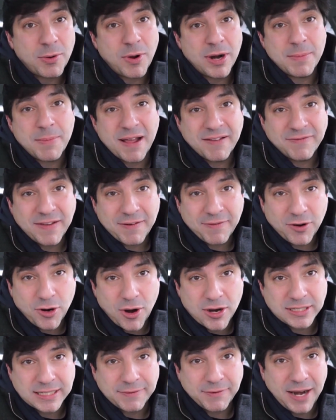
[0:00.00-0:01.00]
one of my favorite
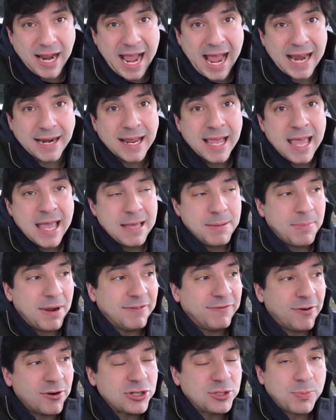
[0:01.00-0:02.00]
cars I ever had. My
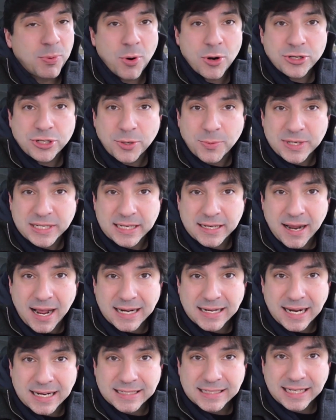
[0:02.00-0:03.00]
first Porsche was a
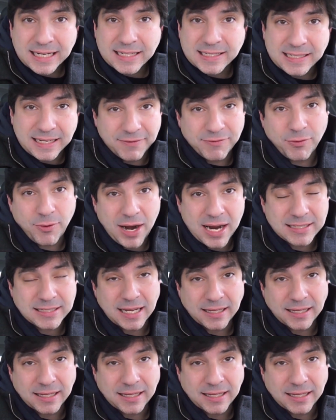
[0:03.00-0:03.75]
996 C4S.